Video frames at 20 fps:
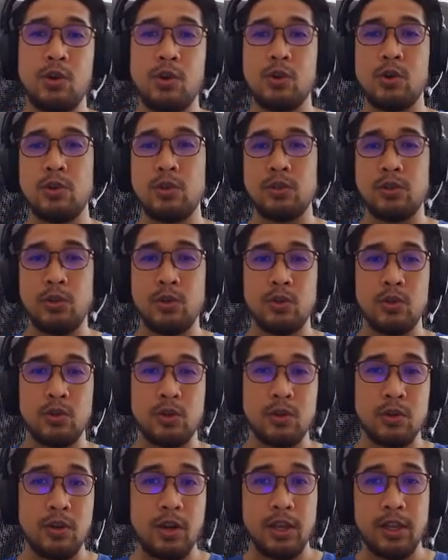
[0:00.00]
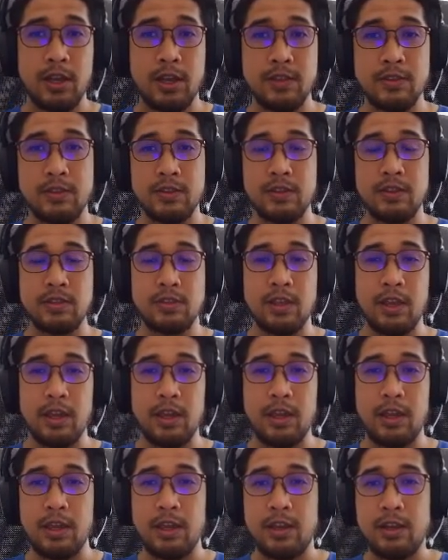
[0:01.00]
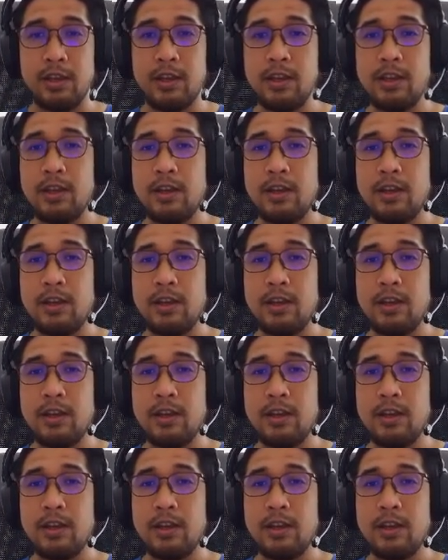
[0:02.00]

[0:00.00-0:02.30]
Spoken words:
all your correct answers and